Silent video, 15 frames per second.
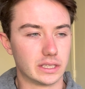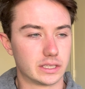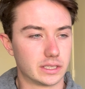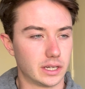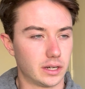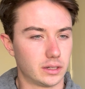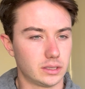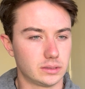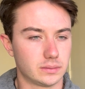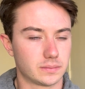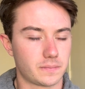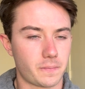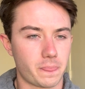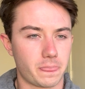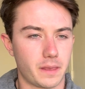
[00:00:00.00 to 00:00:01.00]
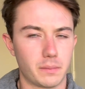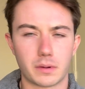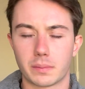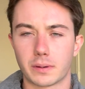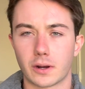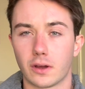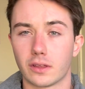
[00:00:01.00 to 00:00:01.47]
So I'm going to
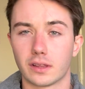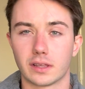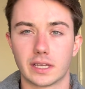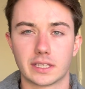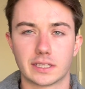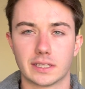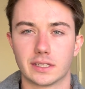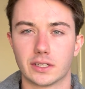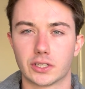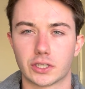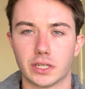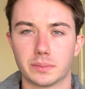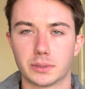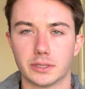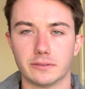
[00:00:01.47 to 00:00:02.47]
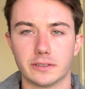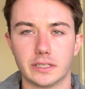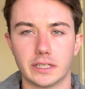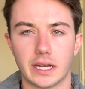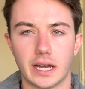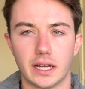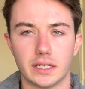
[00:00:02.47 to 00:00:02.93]
put all the links in the description for you
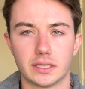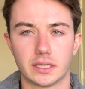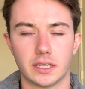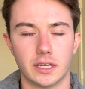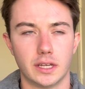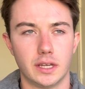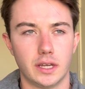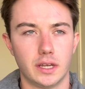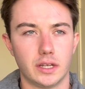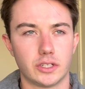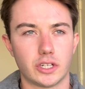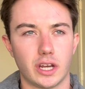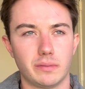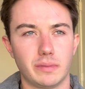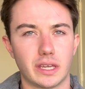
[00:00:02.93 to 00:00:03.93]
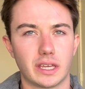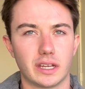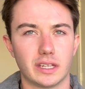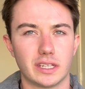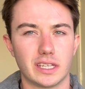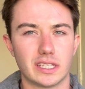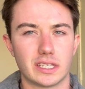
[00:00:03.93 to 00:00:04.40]
guys. Try and make it
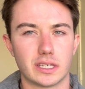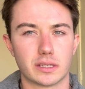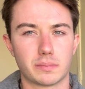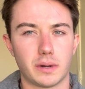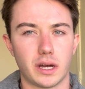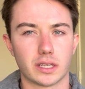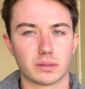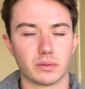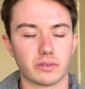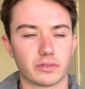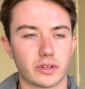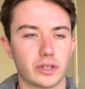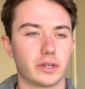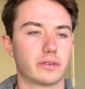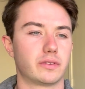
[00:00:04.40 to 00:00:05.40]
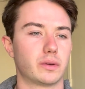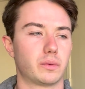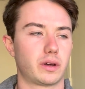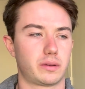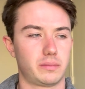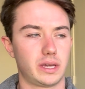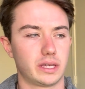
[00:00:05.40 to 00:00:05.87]
as easy as possible for you if you
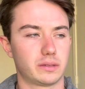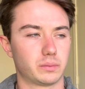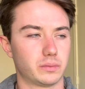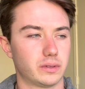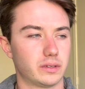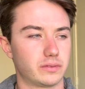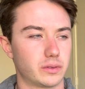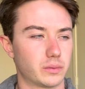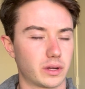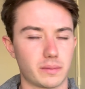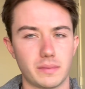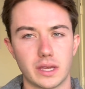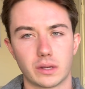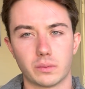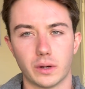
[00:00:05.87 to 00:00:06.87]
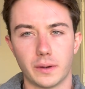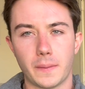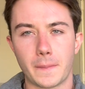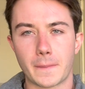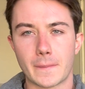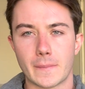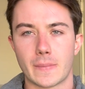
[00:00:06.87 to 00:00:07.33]
want to make one.
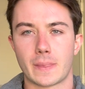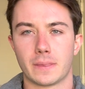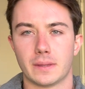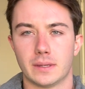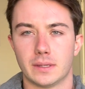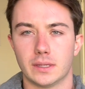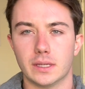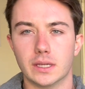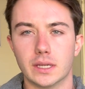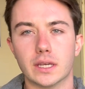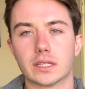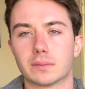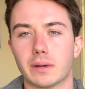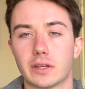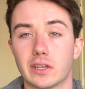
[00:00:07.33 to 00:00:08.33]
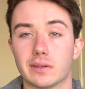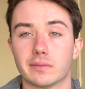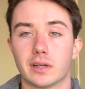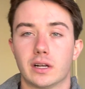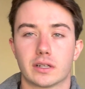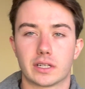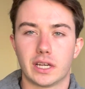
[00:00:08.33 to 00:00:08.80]
And that's about it.
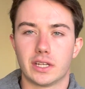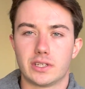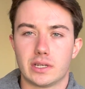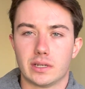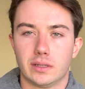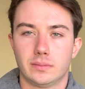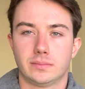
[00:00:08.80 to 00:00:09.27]
I'll catch you.